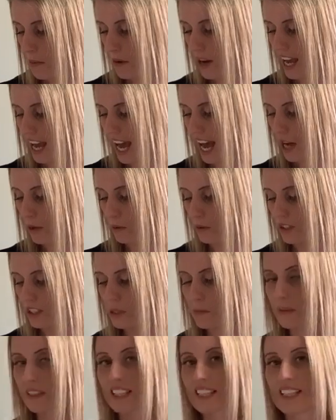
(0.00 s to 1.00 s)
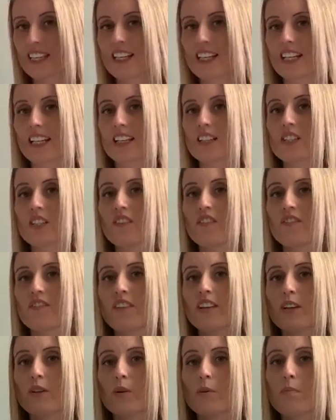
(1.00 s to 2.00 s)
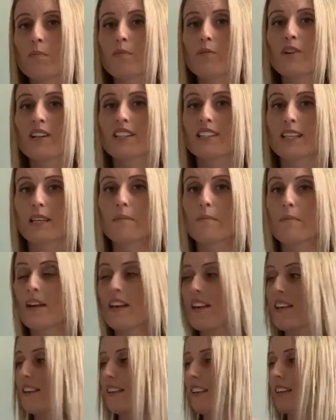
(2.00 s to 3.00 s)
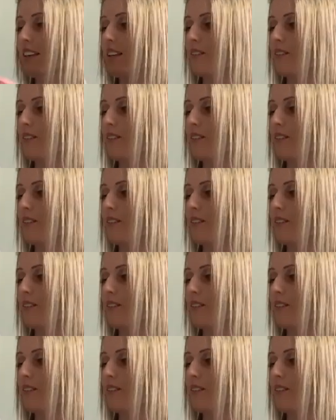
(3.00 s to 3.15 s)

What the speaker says: "My house is beginning to feel pretty big."